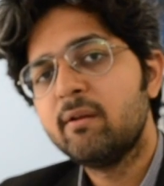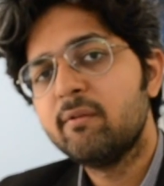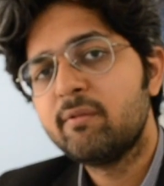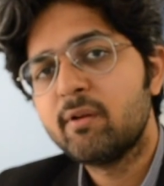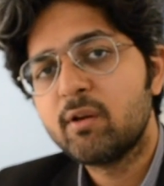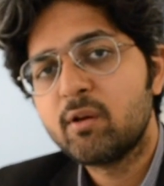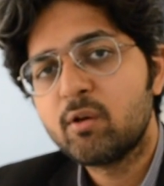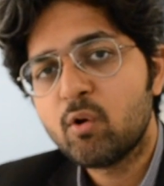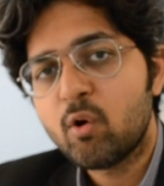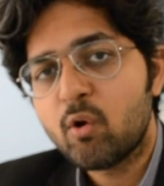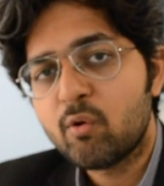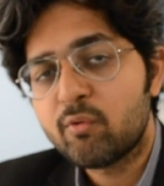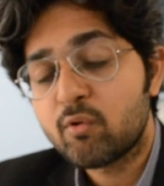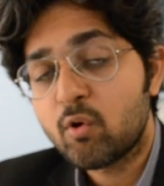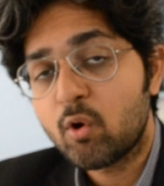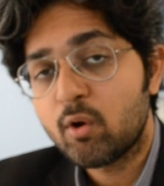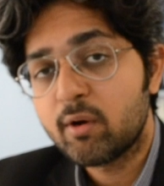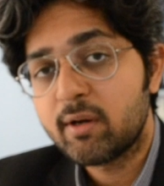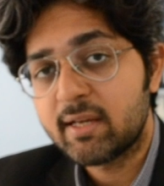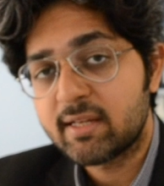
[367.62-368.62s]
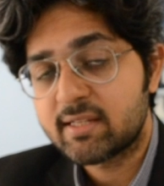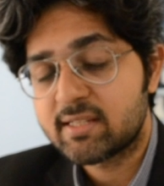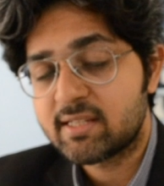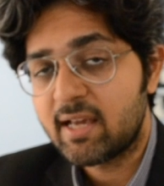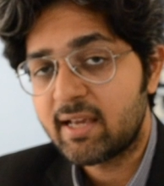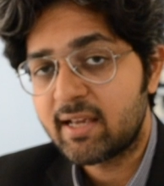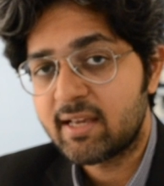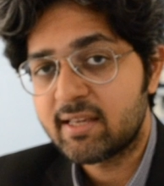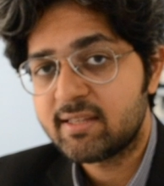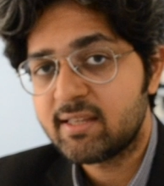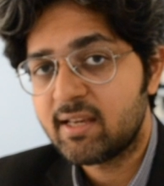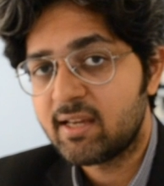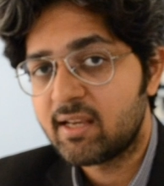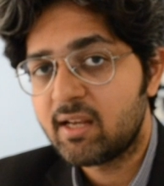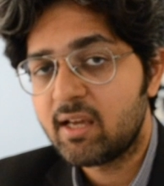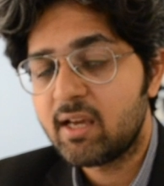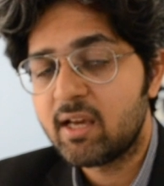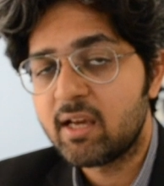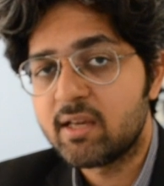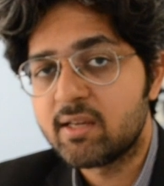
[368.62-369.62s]
benefit of context, like I
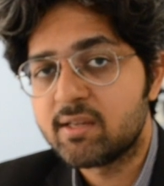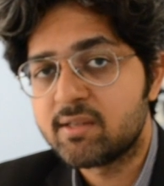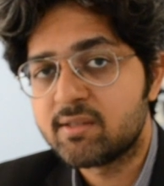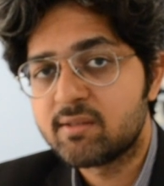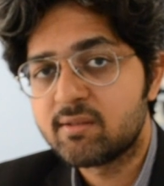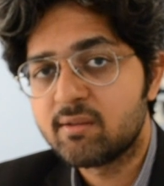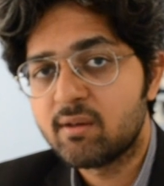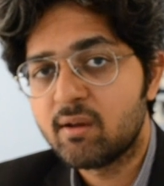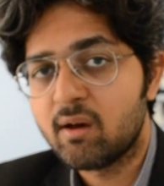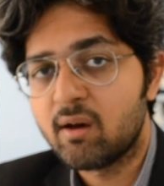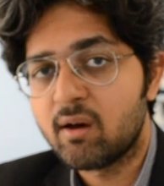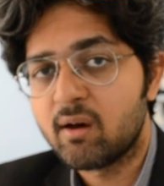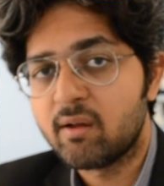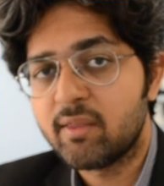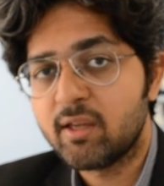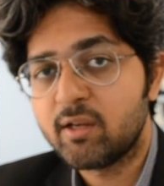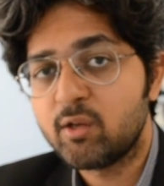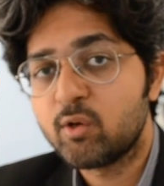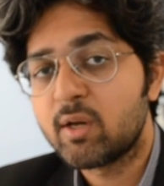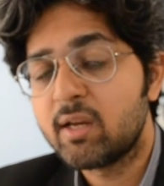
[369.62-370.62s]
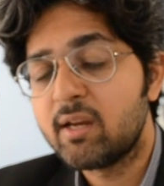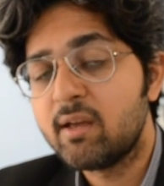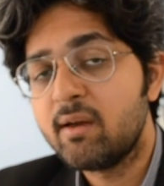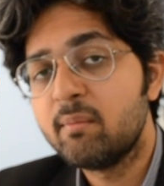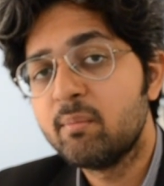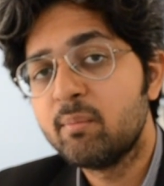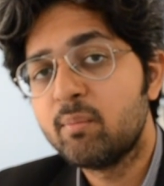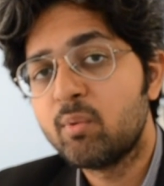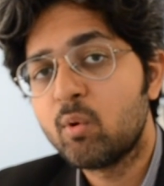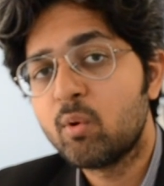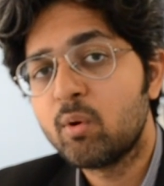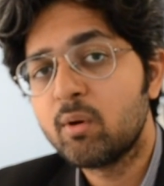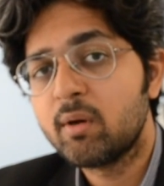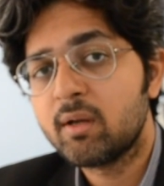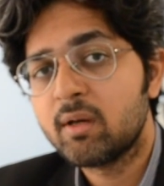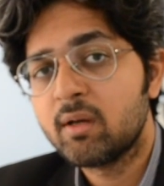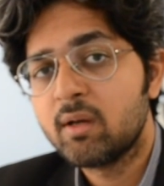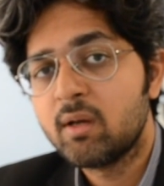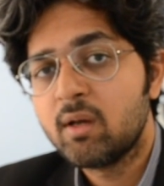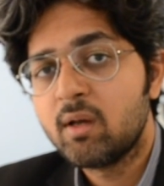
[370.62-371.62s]
said, is that you can
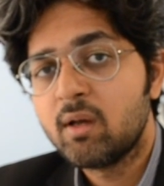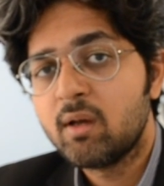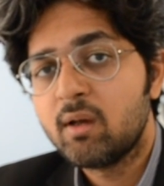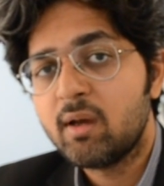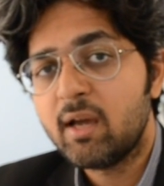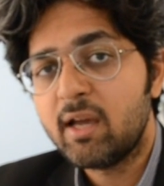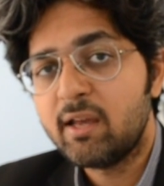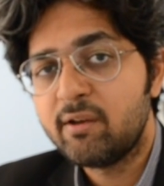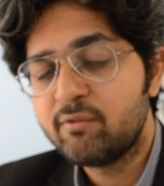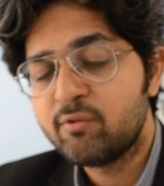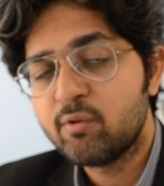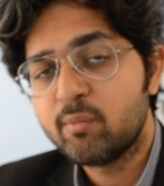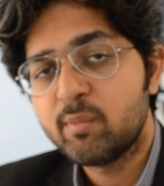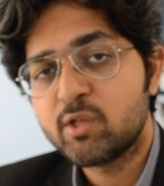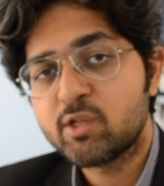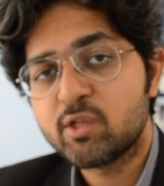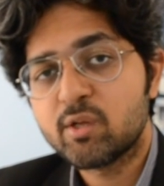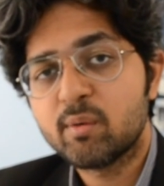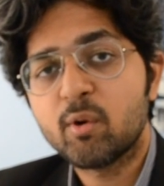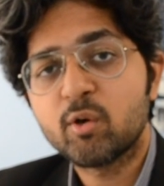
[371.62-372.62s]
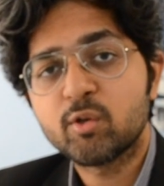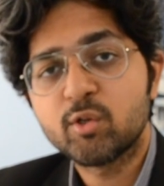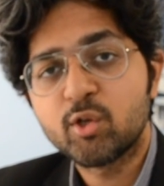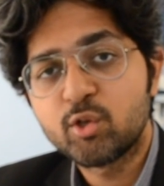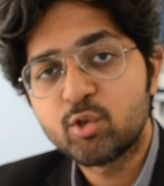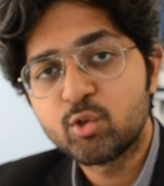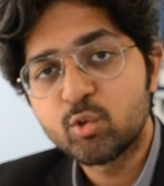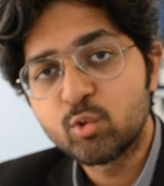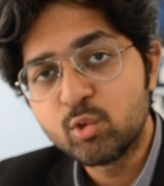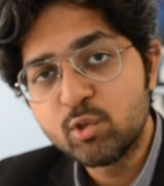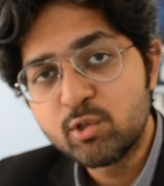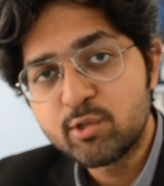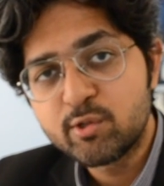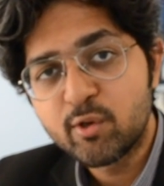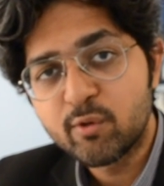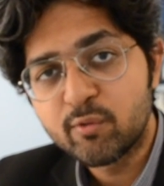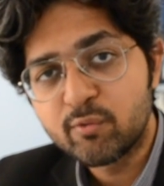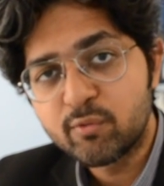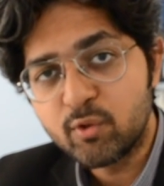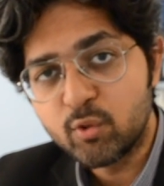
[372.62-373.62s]
import information about the
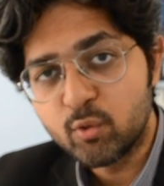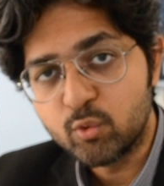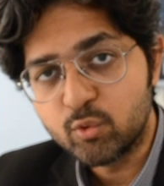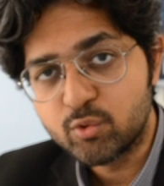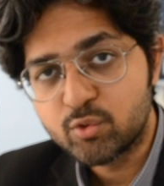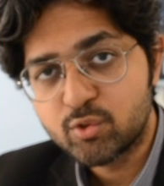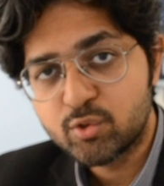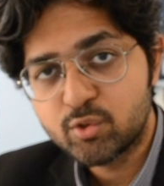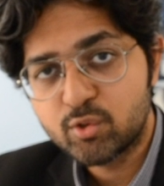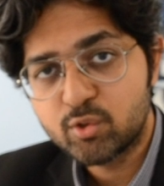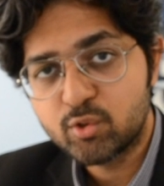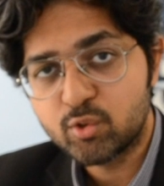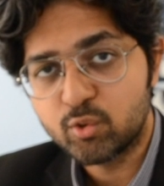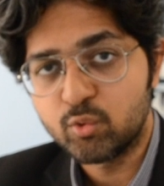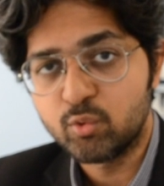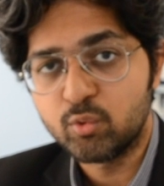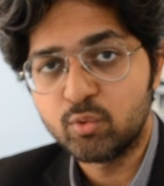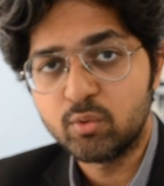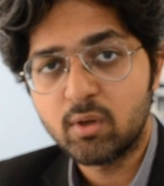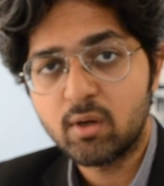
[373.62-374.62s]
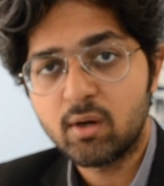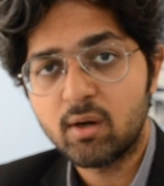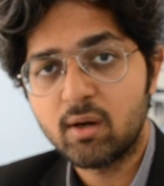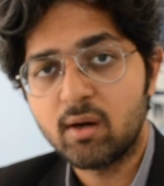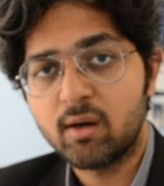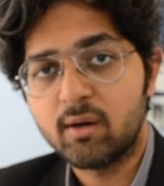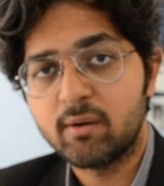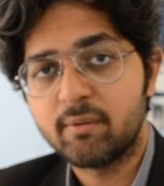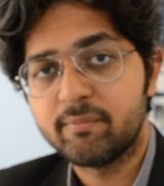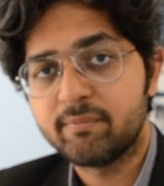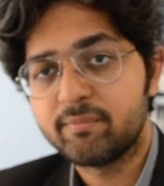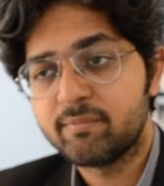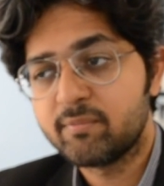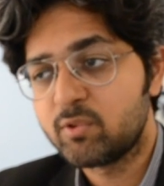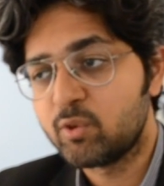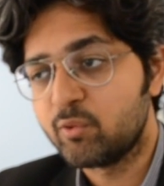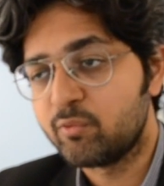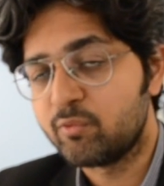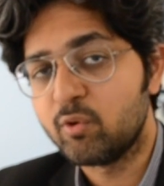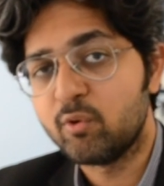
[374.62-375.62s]
tools you've used to
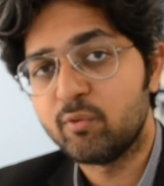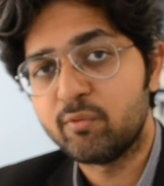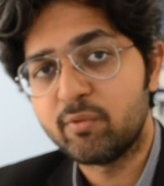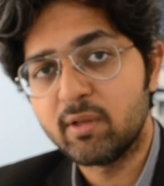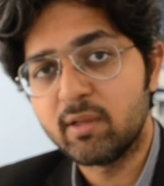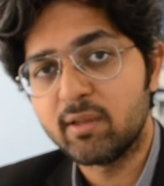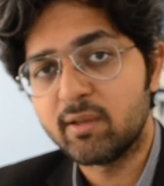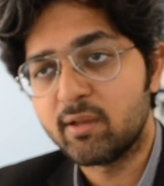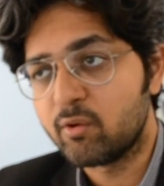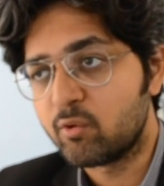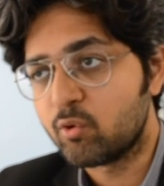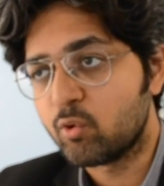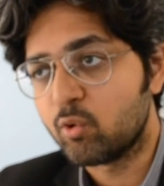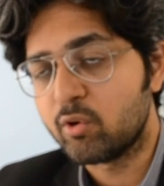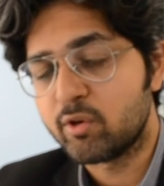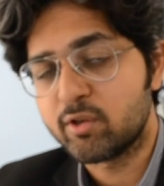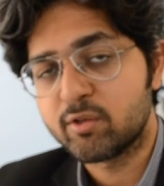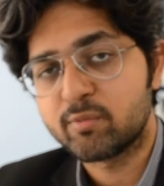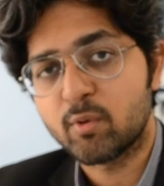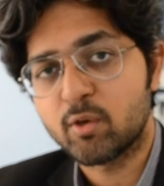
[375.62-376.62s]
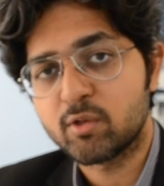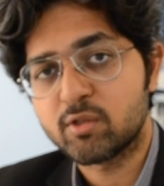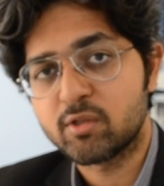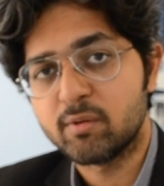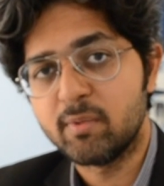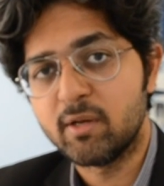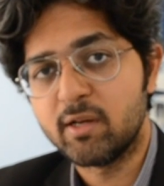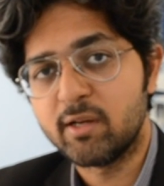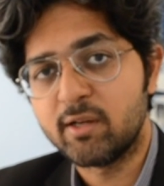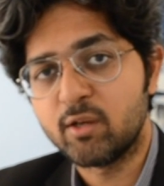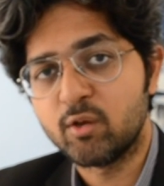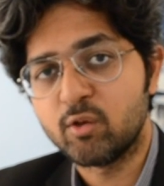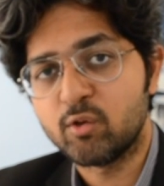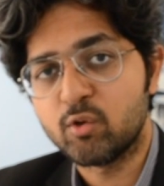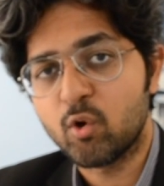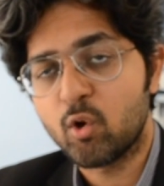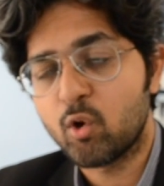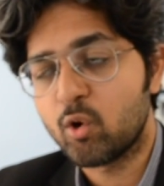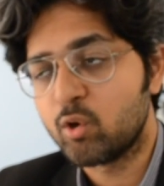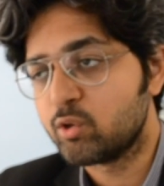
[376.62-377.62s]
fulfill the role
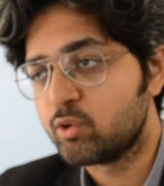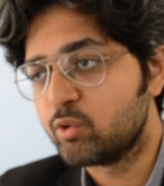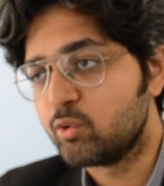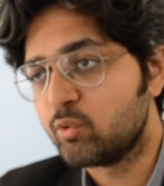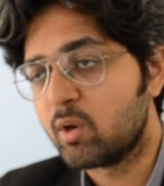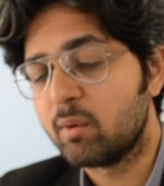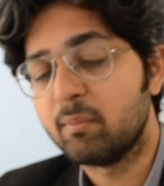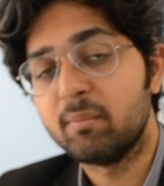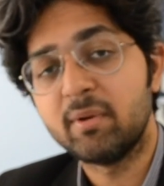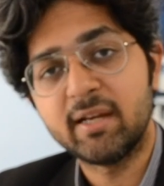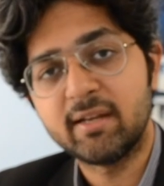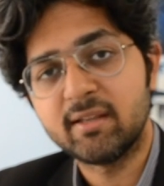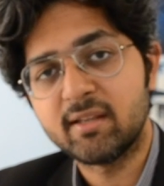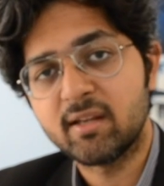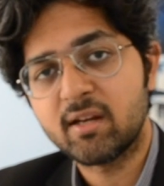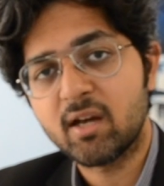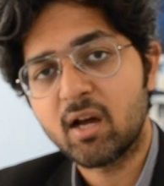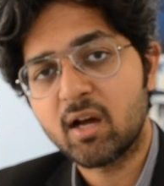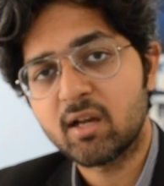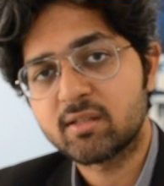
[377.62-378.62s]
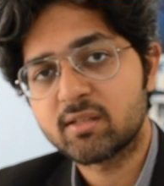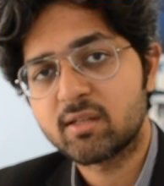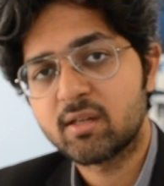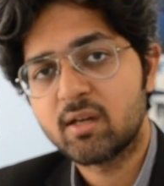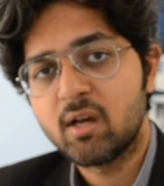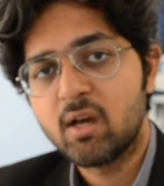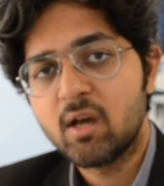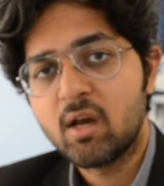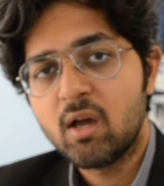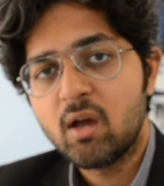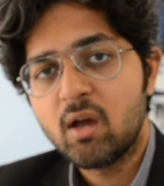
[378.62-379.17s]
responsibilities or to complete the task.